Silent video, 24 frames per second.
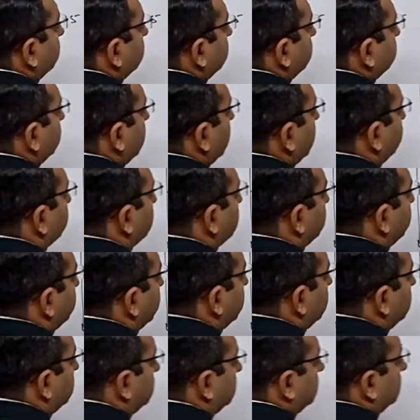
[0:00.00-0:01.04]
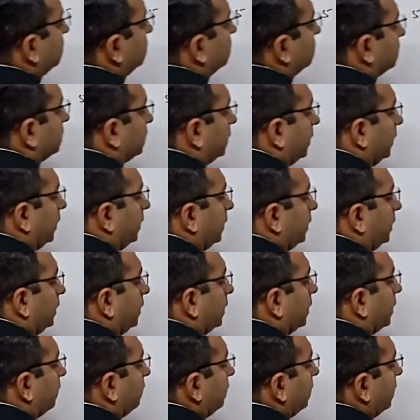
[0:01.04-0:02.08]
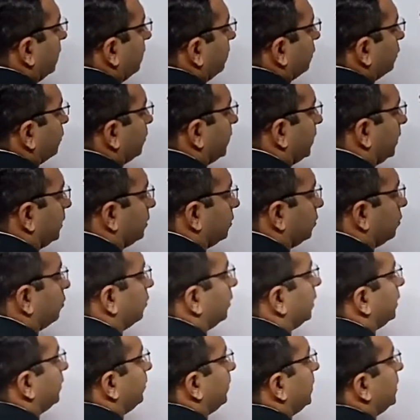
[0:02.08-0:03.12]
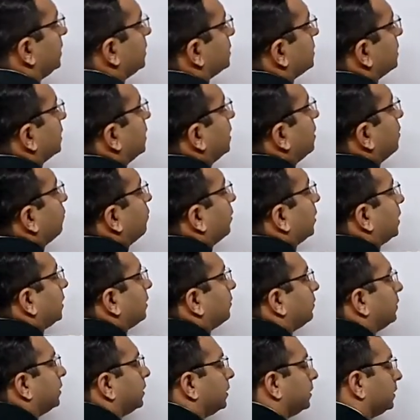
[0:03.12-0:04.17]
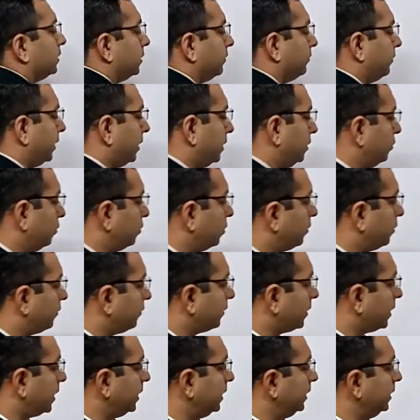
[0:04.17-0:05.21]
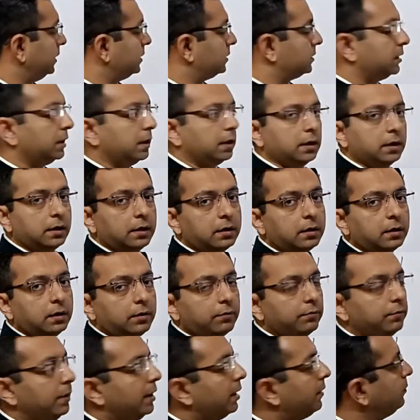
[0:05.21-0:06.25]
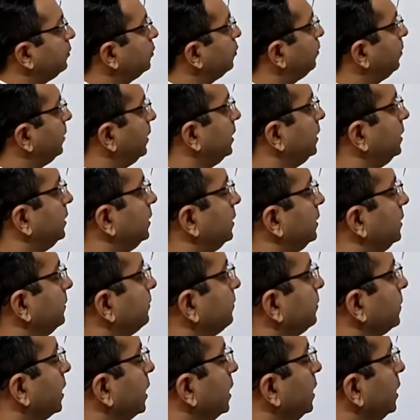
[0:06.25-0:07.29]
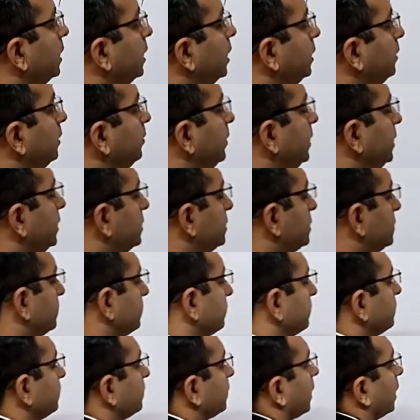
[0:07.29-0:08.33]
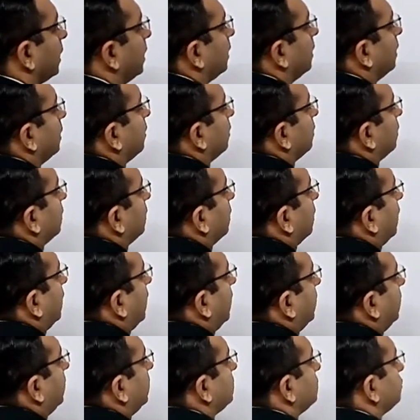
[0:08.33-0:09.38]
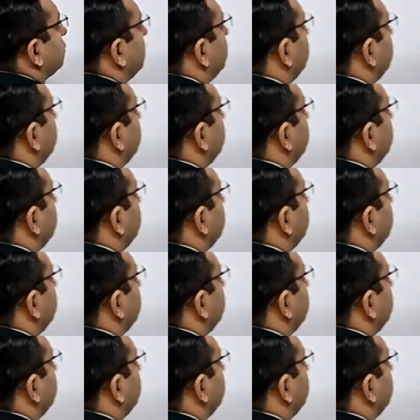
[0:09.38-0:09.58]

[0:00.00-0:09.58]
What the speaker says: we have to print 3, here we have to print row. It means whatever the value of I is there, we have to print it. It means I should